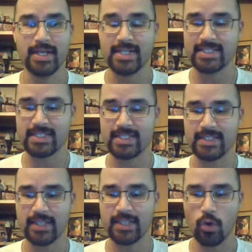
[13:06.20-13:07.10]

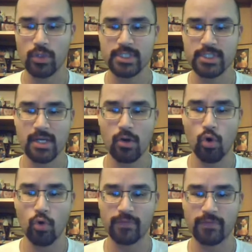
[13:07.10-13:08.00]
Necesita colcha
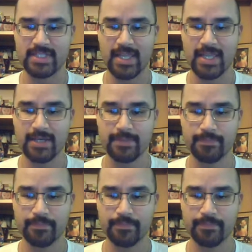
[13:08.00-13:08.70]
o frazada.